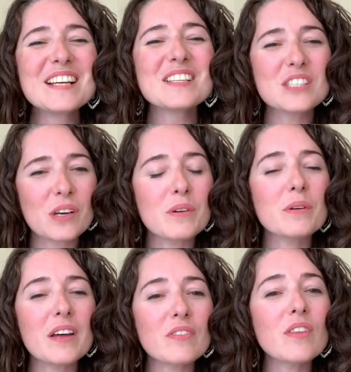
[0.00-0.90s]
So
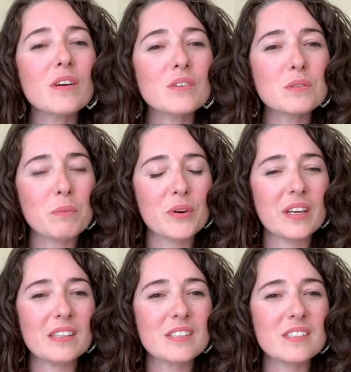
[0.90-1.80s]
at those
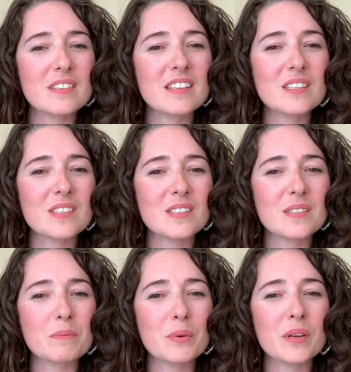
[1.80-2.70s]
points, this is
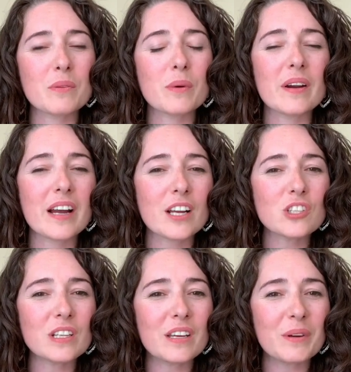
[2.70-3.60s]
the point where
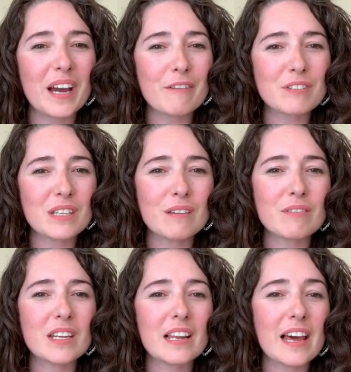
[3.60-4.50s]
actually we have to
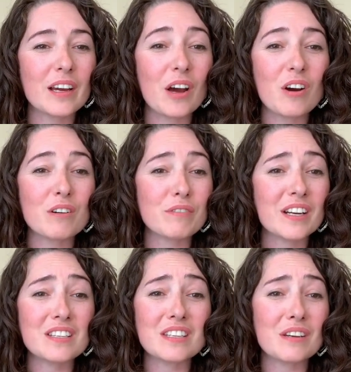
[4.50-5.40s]
even let go of
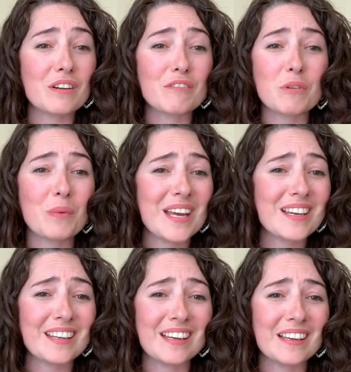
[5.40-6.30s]
our idea of
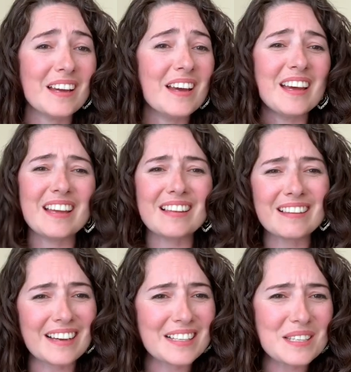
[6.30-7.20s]
awakening,
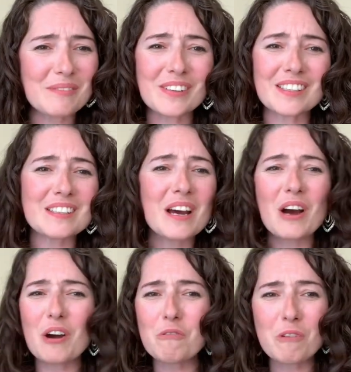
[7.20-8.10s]
enlightenment,
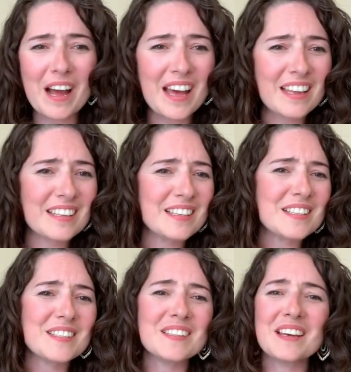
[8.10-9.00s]

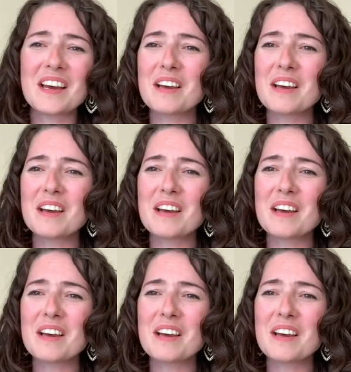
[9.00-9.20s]
awareness,